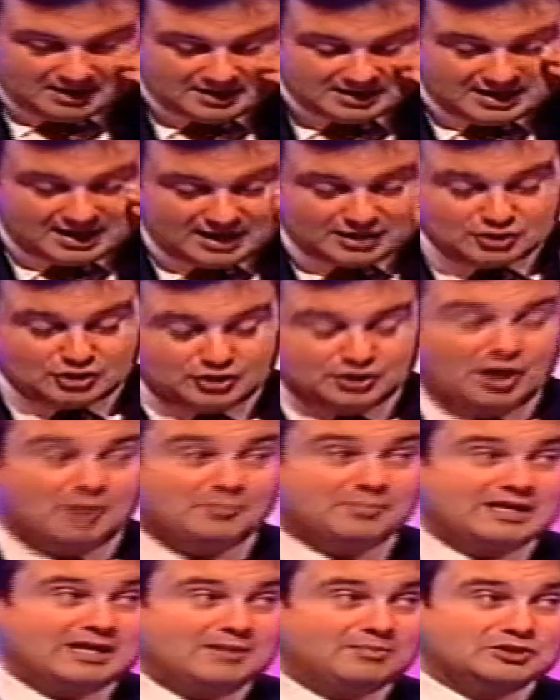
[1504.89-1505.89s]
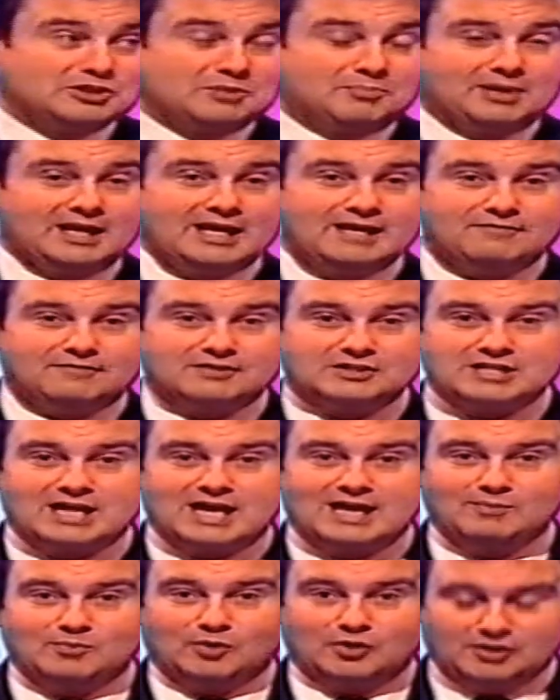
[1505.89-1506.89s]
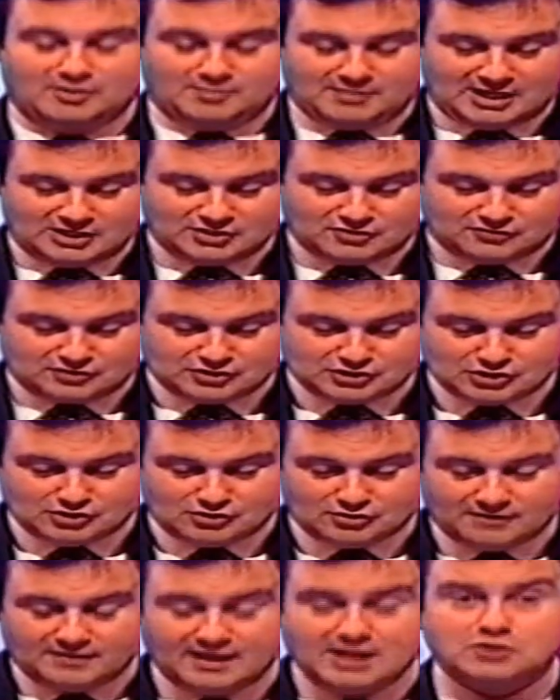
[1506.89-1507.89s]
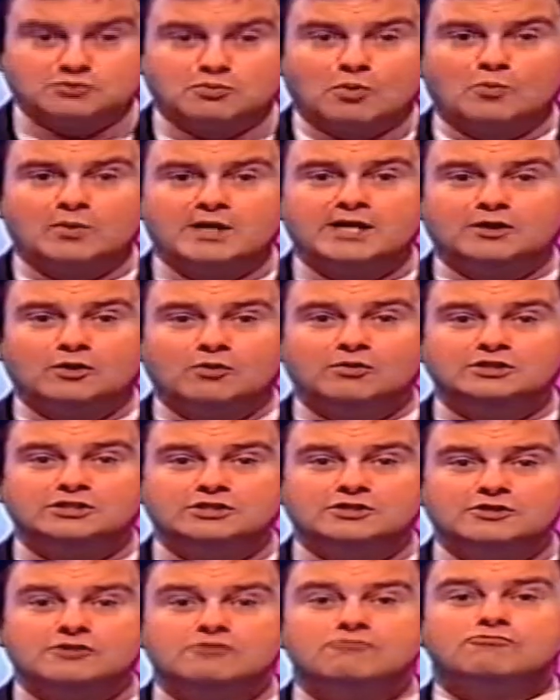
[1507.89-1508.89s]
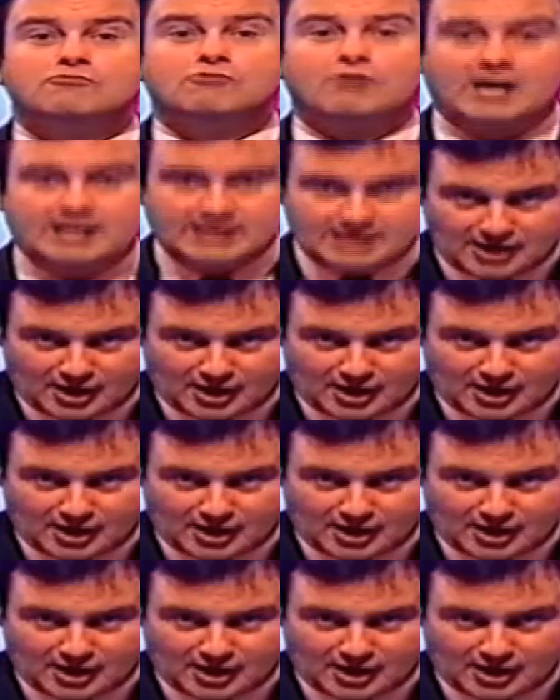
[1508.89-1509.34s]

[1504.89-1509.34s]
Yeah, you'll not be able to play for time on them, that's for sure, and that's what we're going to do right